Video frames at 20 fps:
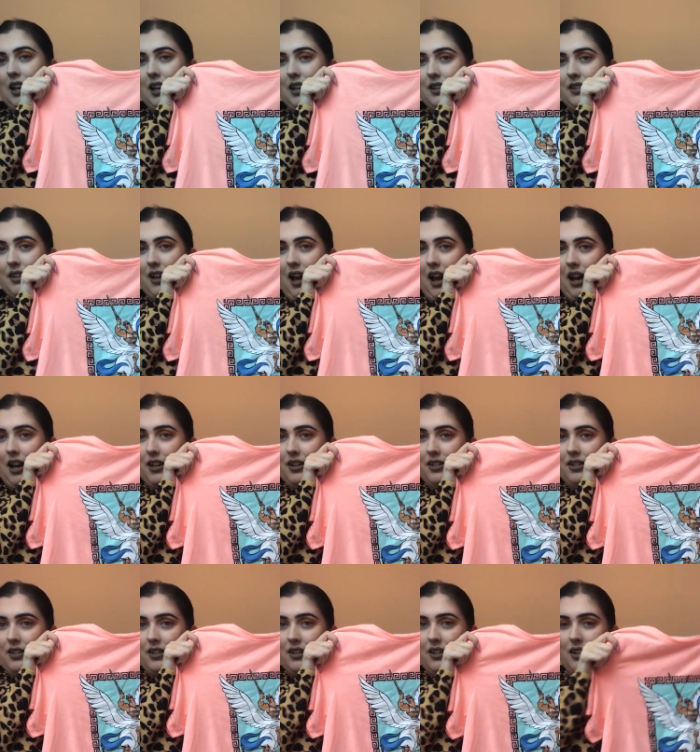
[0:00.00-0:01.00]
is that?
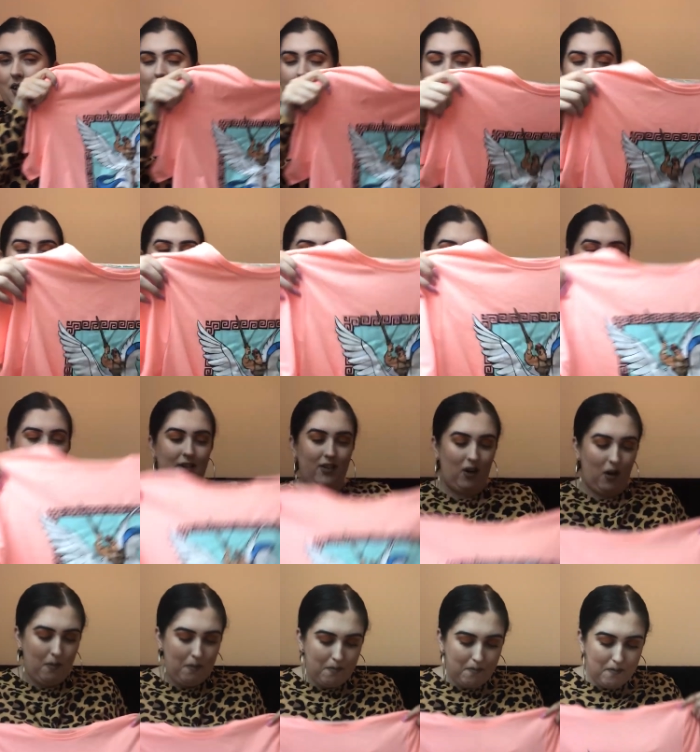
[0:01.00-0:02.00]
It's
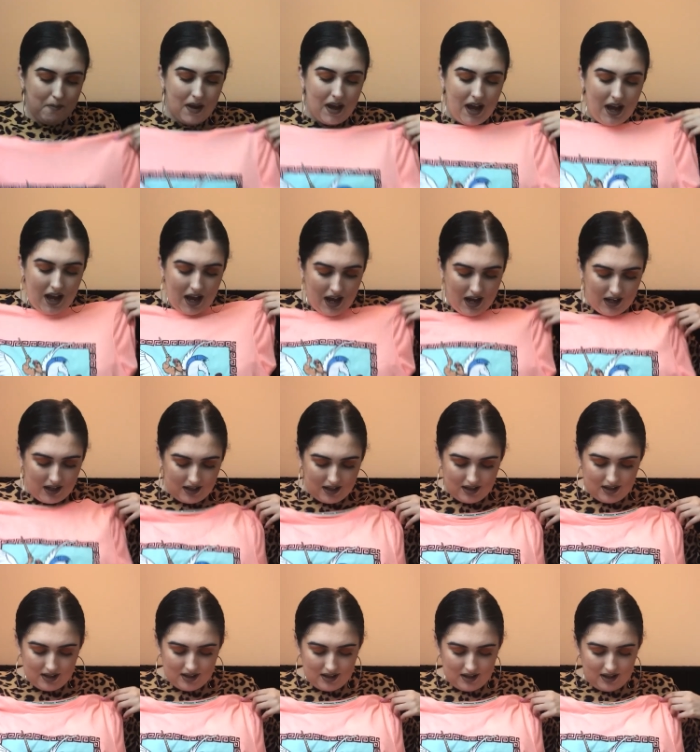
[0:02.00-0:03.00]
got Meg,
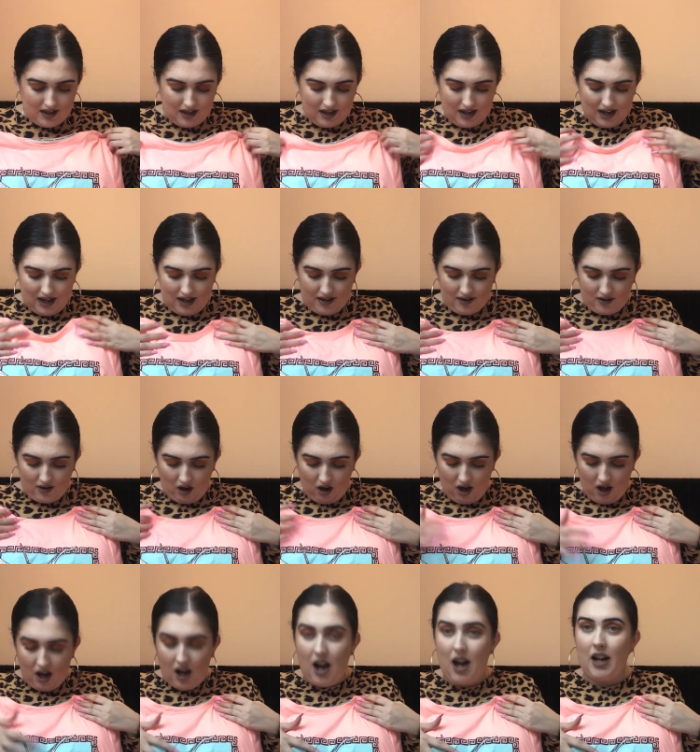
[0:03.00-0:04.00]
it's got
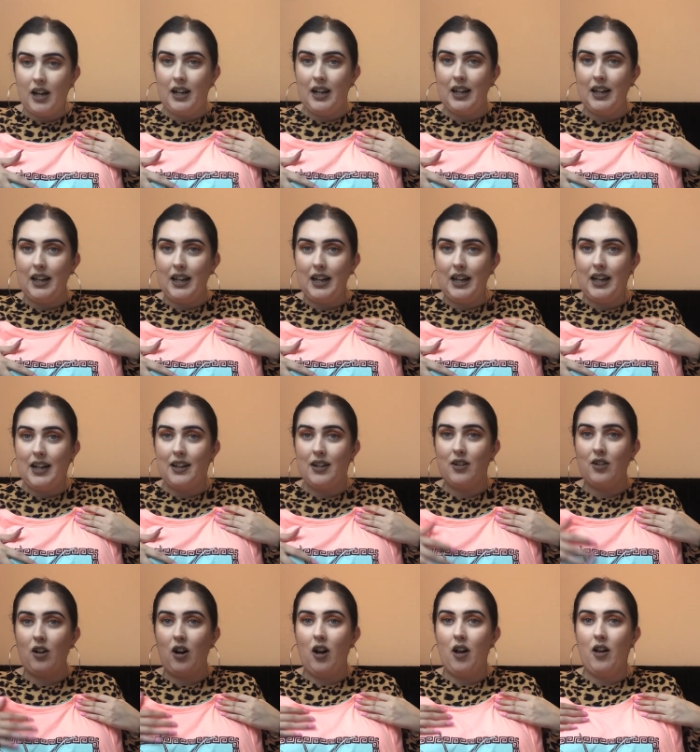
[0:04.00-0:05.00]
Hercules,
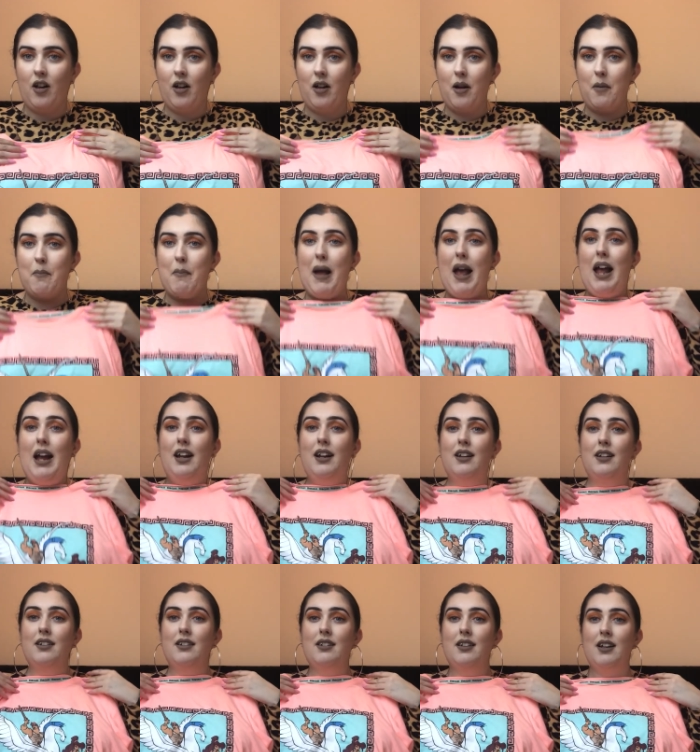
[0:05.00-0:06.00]
it's got a
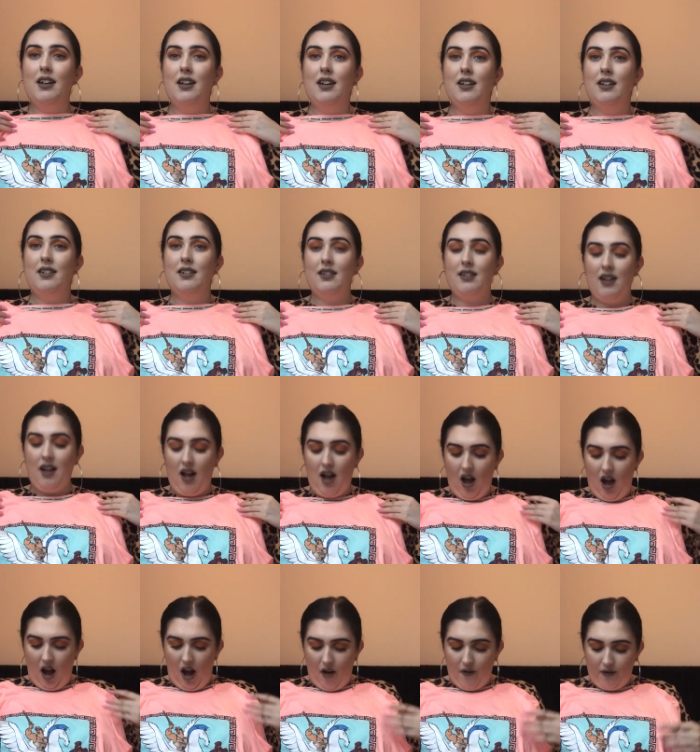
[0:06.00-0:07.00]
Pegasus,
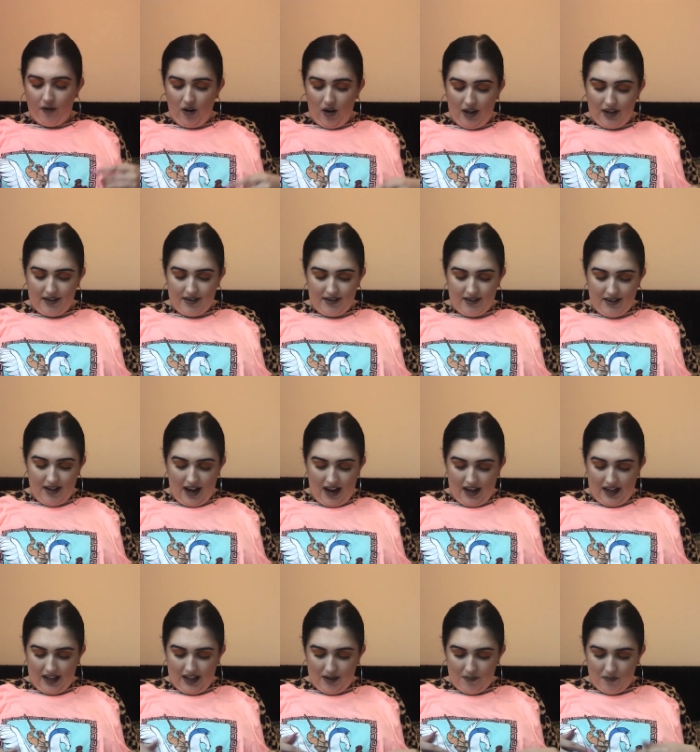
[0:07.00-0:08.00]
I forgot his
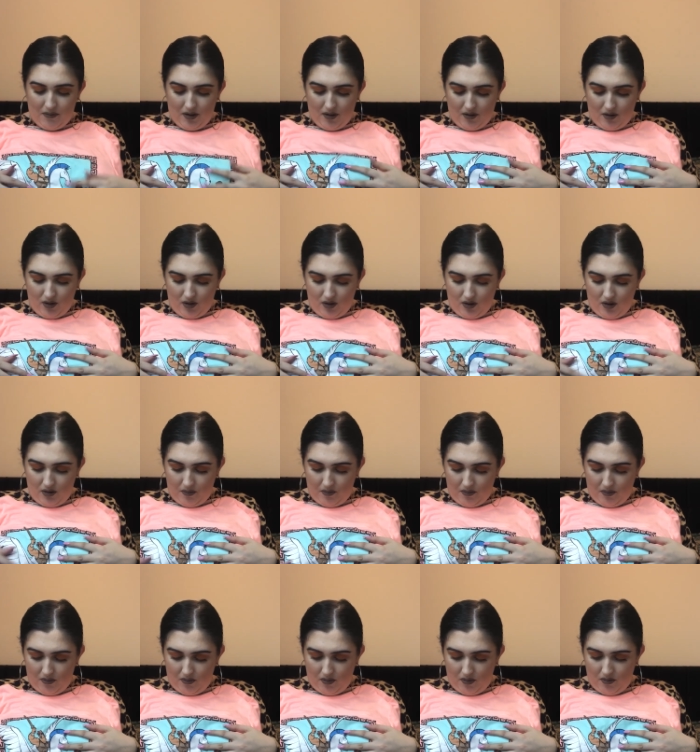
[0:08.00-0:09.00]
name, the, the,
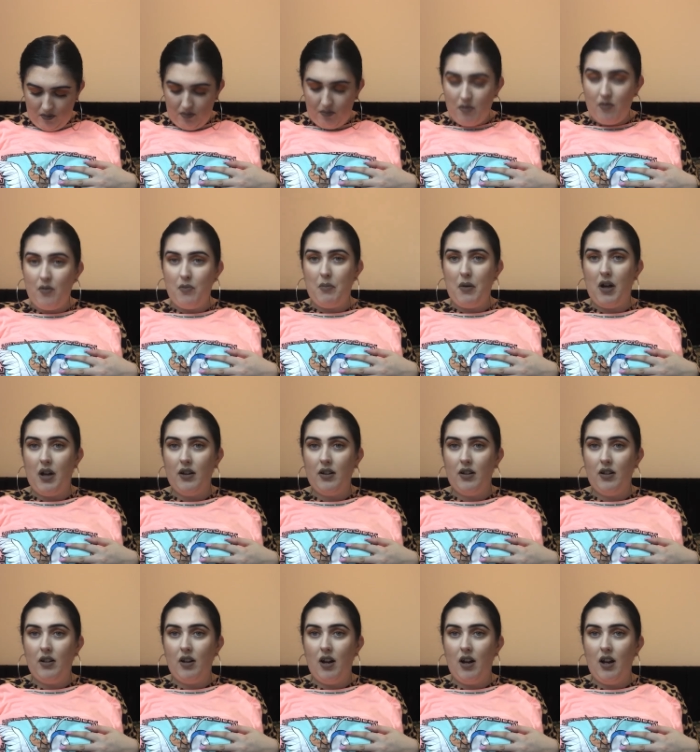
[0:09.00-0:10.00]
the
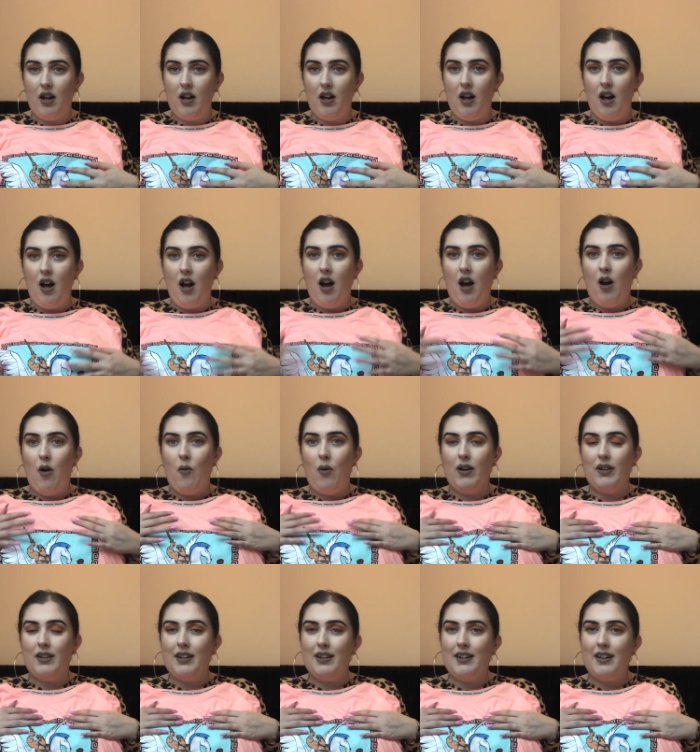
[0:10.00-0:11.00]
person guy,
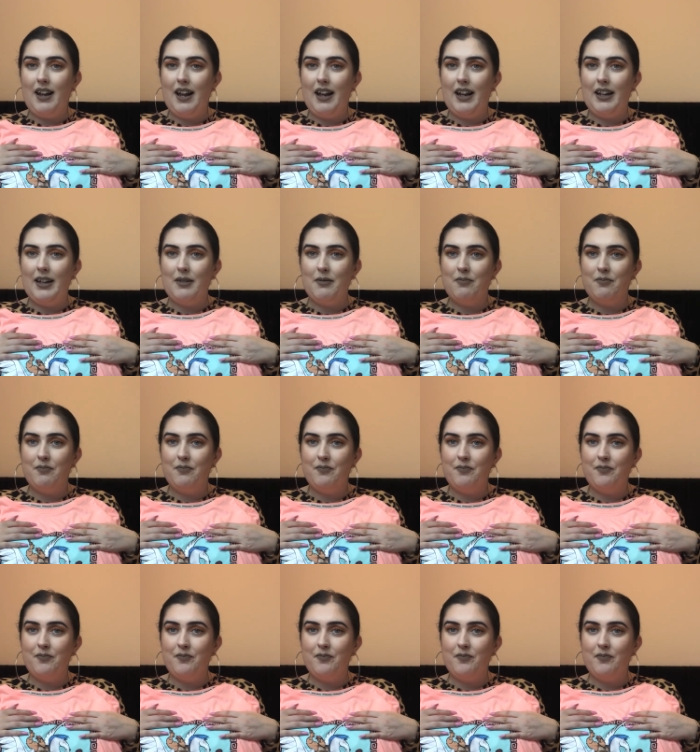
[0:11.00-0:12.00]
what's his name?
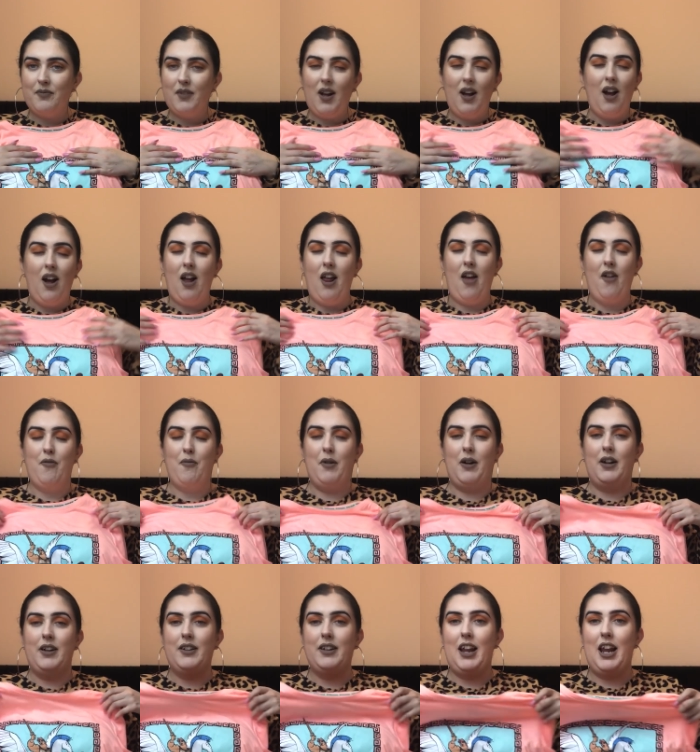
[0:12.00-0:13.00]
Never
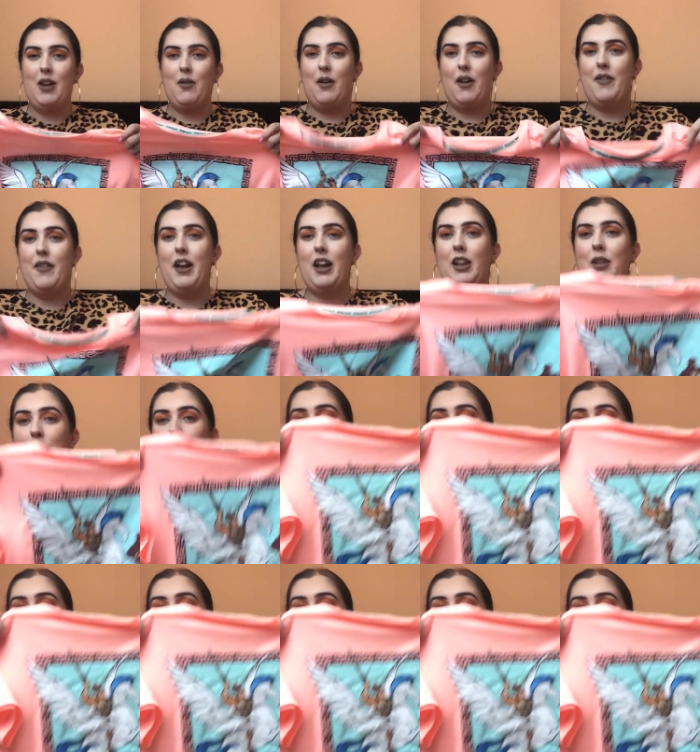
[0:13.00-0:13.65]
mind. Anyway, that's